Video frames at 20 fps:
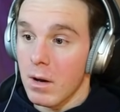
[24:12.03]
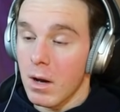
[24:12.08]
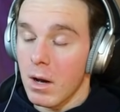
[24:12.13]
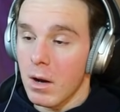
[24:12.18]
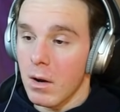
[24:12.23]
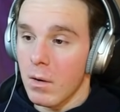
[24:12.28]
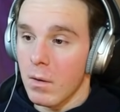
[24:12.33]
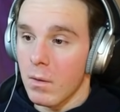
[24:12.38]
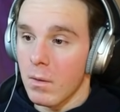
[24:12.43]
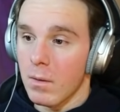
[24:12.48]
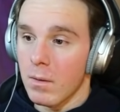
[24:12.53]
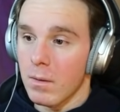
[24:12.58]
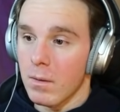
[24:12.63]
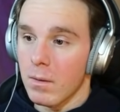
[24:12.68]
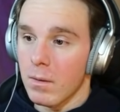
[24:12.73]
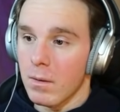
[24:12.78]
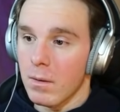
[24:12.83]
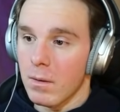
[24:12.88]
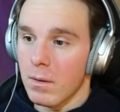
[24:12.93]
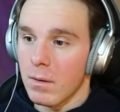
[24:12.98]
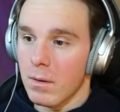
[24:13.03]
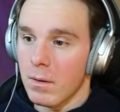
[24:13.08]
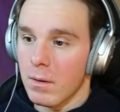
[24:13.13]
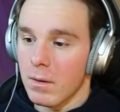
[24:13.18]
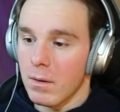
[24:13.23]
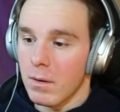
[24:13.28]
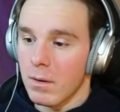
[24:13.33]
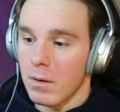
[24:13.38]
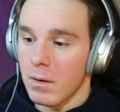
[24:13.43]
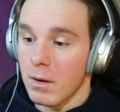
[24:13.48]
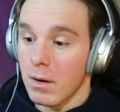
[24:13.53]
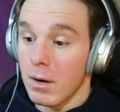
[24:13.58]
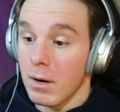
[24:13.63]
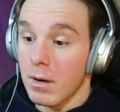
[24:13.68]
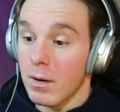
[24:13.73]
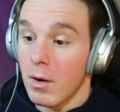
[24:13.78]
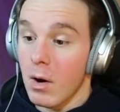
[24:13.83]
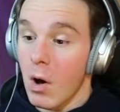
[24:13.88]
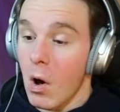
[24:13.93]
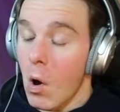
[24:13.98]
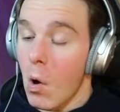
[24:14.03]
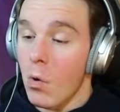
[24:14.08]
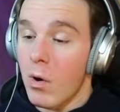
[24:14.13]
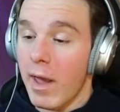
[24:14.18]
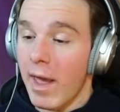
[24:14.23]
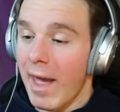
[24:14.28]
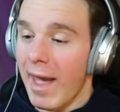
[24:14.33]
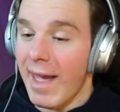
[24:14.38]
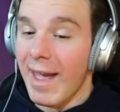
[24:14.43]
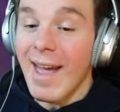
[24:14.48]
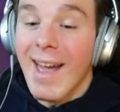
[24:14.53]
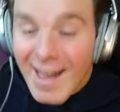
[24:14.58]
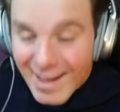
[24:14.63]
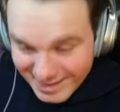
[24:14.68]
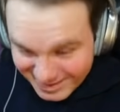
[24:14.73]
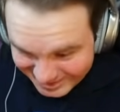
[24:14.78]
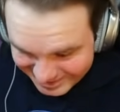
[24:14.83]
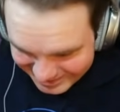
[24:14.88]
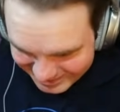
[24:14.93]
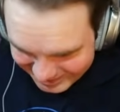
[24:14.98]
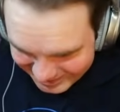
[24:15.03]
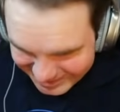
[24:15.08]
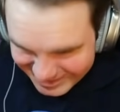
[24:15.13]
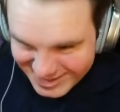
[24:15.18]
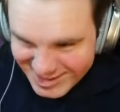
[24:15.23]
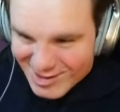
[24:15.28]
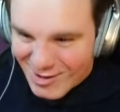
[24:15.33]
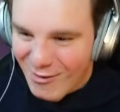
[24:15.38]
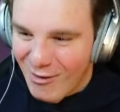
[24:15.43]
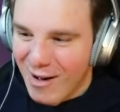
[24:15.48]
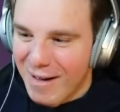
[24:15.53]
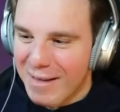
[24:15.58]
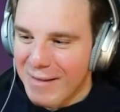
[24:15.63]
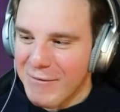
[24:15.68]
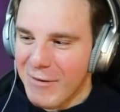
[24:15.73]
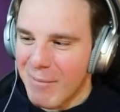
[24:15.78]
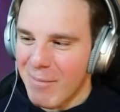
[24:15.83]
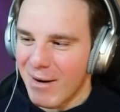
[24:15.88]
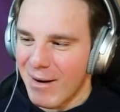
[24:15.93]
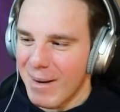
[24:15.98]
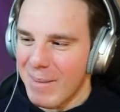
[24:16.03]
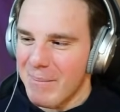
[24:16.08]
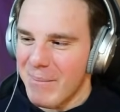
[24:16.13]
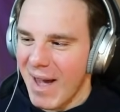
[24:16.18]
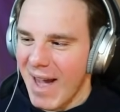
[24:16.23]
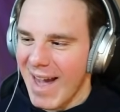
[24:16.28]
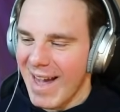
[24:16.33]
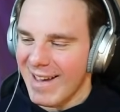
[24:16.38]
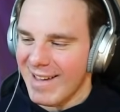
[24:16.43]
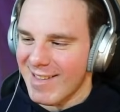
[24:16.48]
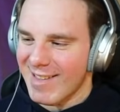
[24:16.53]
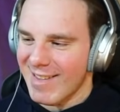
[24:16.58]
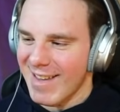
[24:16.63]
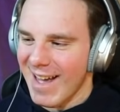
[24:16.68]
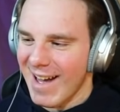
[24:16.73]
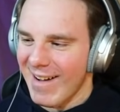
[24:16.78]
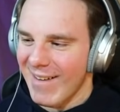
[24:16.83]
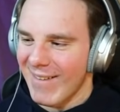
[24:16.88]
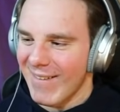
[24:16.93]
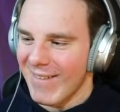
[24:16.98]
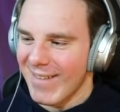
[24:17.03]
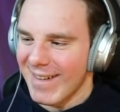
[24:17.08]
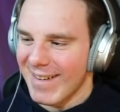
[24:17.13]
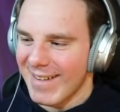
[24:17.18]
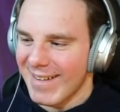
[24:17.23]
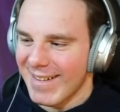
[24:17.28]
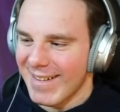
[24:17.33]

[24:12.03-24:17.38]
Uh-oh. Oh, ah! Okay. So all of them are in bags now.